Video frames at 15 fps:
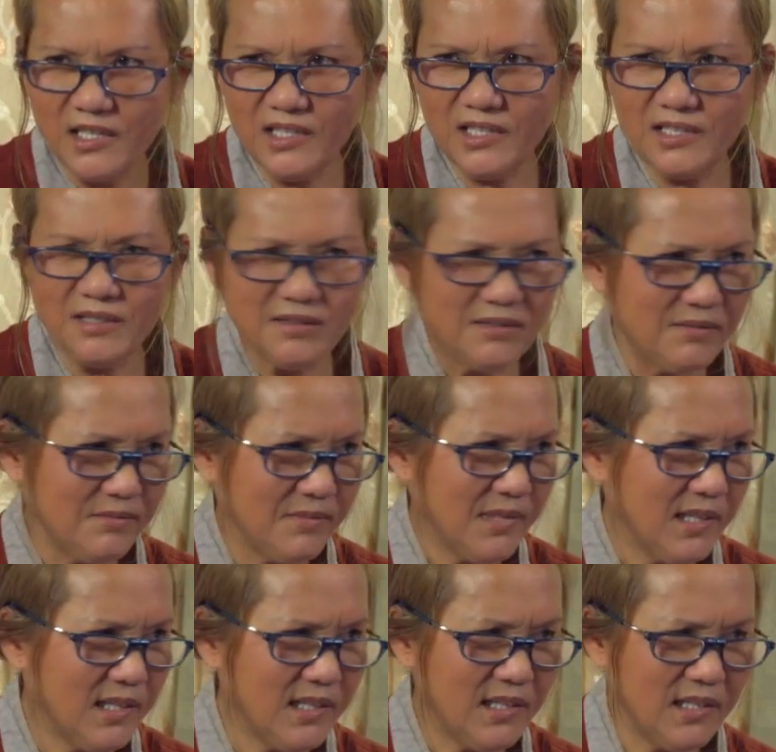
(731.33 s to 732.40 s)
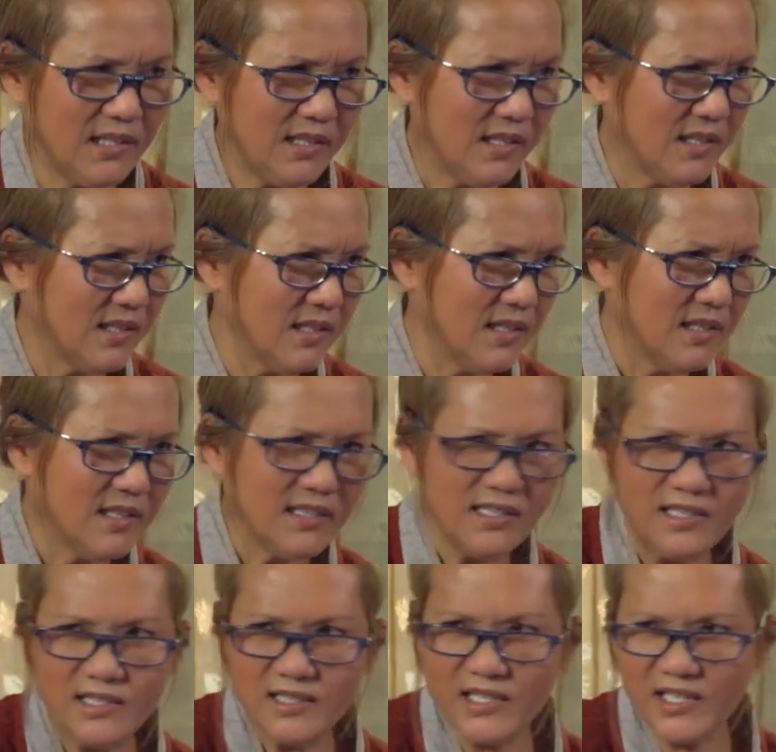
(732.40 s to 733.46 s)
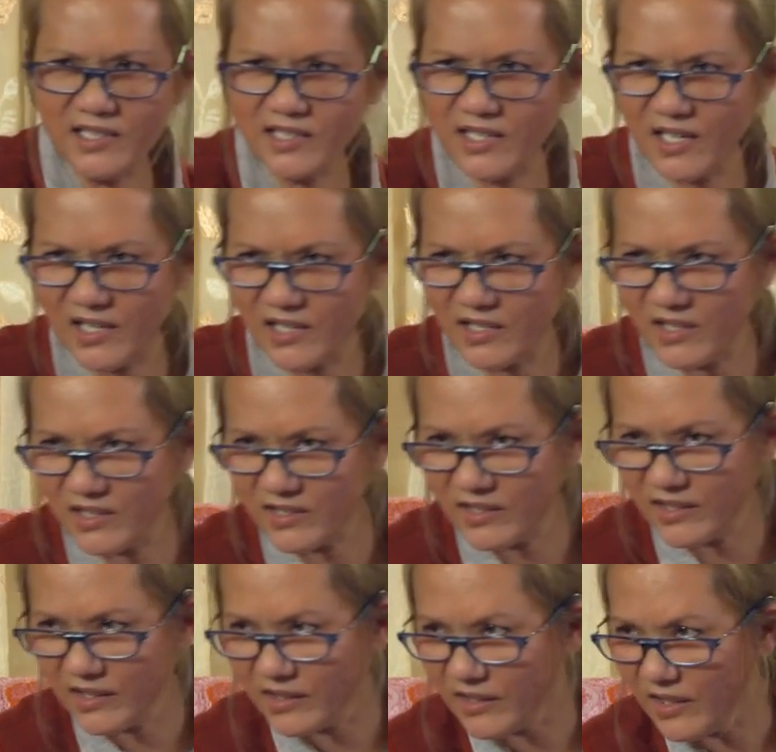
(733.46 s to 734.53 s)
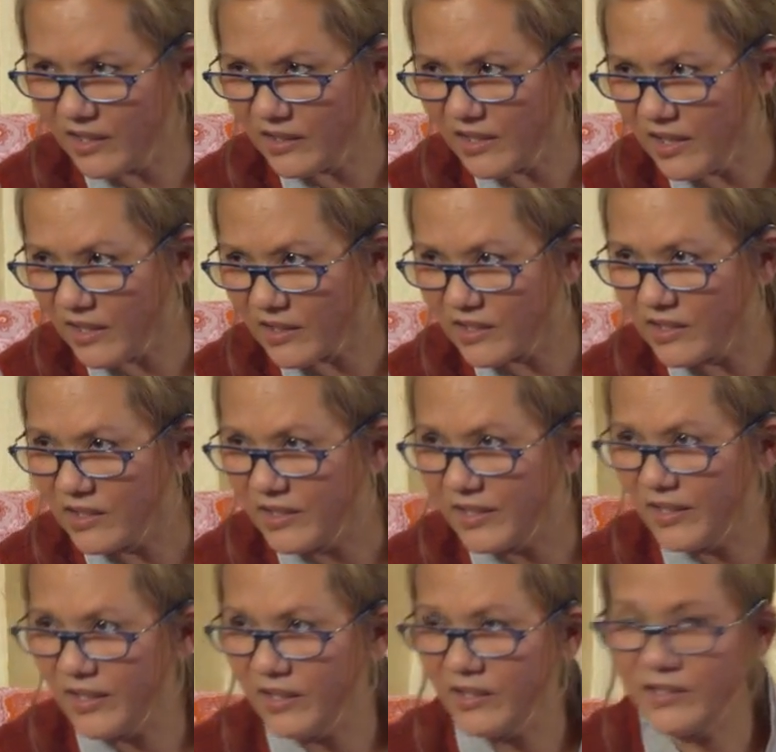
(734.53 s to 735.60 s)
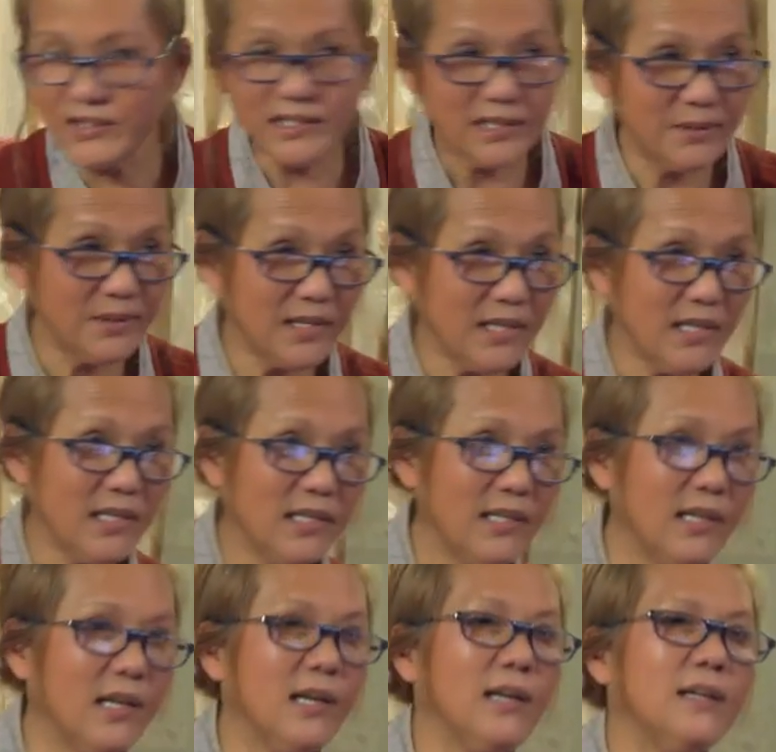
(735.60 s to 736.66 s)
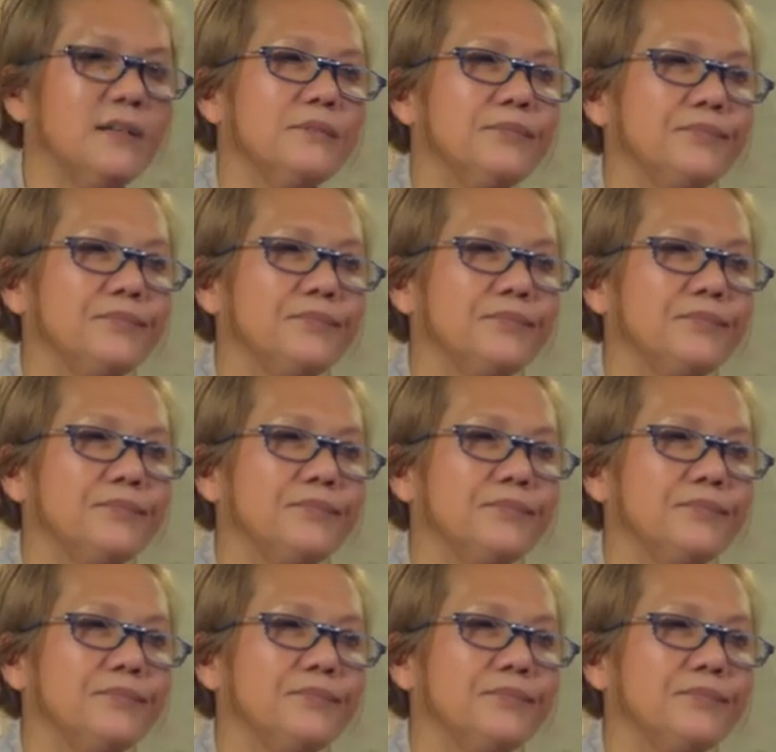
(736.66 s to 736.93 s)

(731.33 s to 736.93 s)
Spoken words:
And my intestine is yuck. Understand me? Yeah?